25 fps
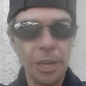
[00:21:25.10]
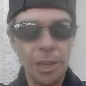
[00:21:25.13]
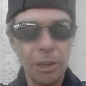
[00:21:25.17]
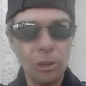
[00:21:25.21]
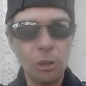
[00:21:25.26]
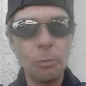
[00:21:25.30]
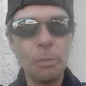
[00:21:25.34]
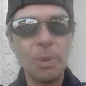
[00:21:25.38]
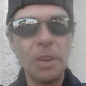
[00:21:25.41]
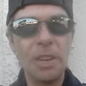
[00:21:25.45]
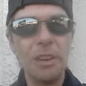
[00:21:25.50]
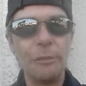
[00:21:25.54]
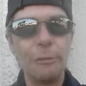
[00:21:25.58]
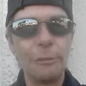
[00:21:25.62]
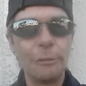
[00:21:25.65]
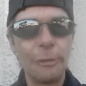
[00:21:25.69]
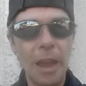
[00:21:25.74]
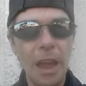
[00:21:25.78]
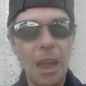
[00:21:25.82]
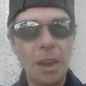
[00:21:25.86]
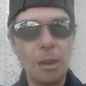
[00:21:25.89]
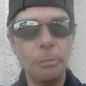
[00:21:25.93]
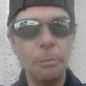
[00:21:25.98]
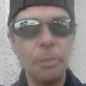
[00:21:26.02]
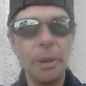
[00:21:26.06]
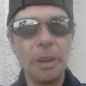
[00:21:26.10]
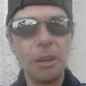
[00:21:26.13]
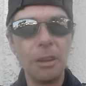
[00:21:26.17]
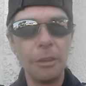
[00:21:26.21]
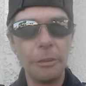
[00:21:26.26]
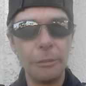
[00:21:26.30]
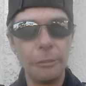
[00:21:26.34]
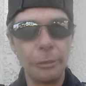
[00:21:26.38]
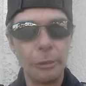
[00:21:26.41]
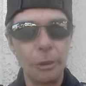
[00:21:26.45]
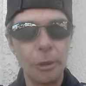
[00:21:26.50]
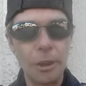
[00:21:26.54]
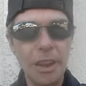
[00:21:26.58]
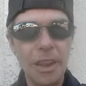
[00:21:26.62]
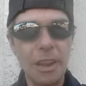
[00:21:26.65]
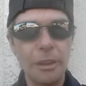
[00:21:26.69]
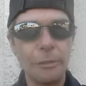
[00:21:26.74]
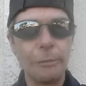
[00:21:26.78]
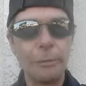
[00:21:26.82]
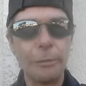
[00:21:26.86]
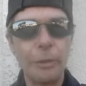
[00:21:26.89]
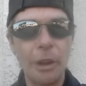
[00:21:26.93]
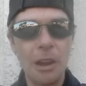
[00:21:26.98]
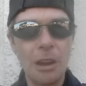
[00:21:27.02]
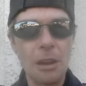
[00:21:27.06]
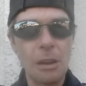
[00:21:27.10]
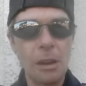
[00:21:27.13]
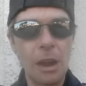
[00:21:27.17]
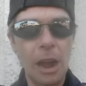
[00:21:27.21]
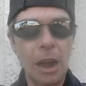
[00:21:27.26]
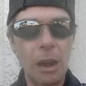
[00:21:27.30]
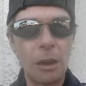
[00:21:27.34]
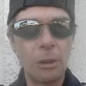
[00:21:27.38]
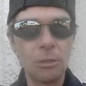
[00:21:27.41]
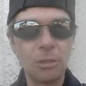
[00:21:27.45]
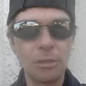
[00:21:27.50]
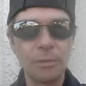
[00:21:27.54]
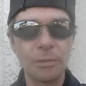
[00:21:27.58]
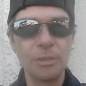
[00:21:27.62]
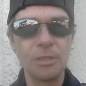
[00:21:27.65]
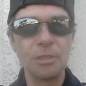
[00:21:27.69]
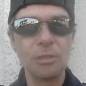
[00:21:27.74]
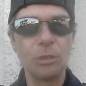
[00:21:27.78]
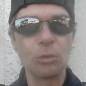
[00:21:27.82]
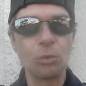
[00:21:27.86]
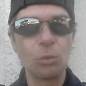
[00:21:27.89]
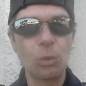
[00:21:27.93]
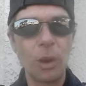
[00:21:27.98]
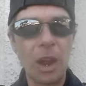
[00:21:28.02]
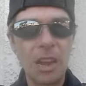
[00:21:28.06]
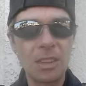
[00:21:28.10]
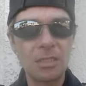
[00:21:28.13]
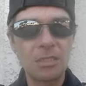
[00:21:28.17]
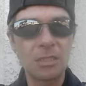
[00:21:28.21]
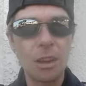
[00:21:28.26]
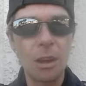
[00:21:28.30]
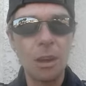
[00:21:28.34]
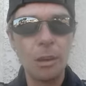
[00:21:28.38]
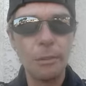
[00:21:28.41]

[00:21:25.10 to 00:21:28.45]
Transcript: you'll be a fan of Bill Leverty and Firehouse for the rest